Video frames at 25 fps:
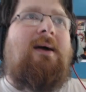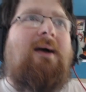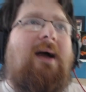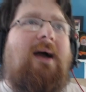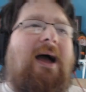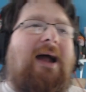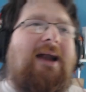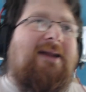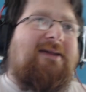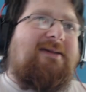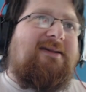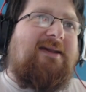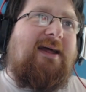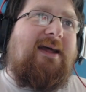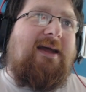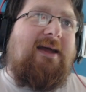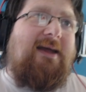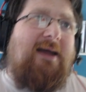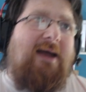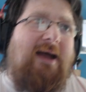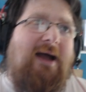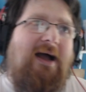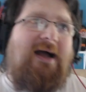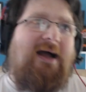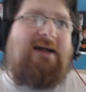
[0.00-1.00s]

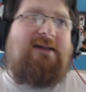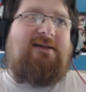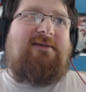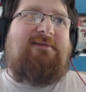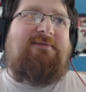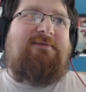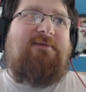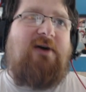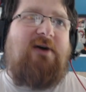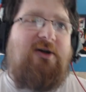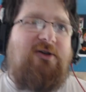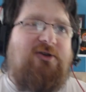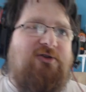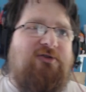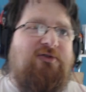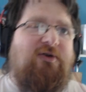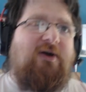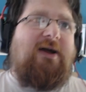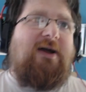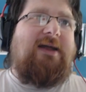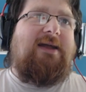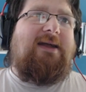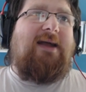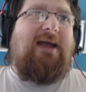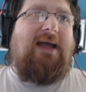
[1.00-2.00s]
Alicey has first
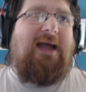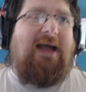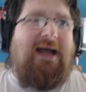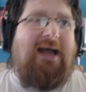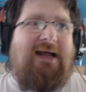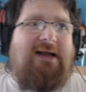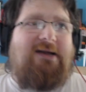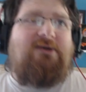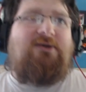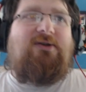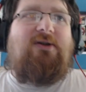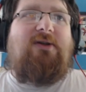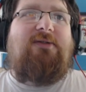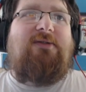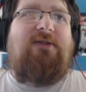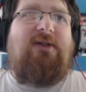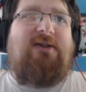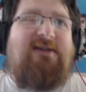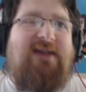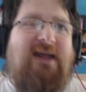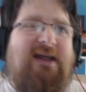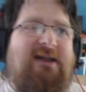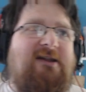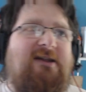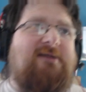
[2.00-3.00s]
strike, and the
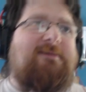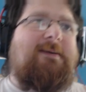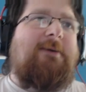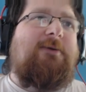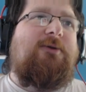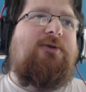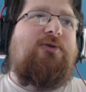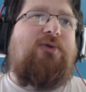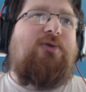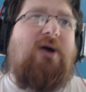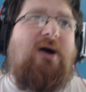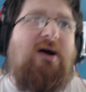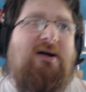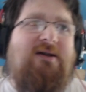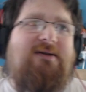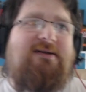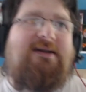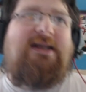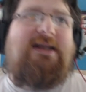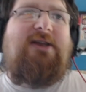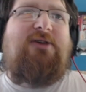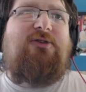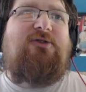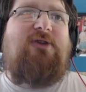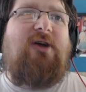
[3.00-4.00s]
second spell you cast
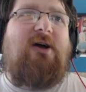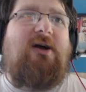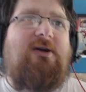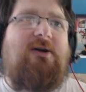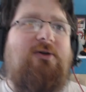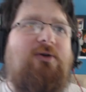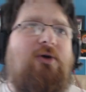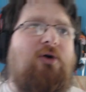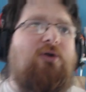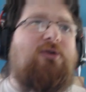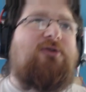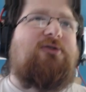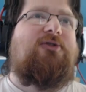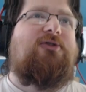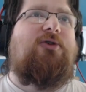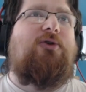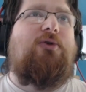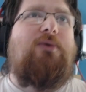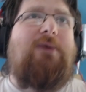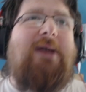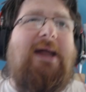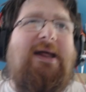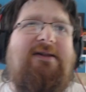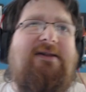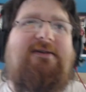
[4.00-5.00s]
each turn costs
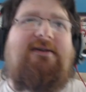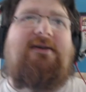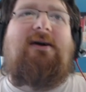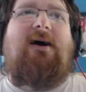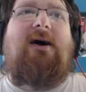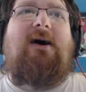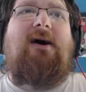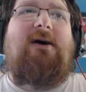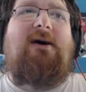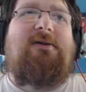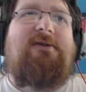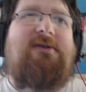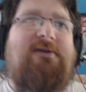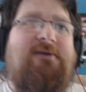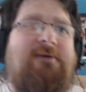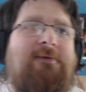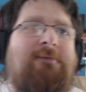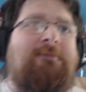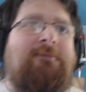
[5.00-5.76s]
2 less to cast.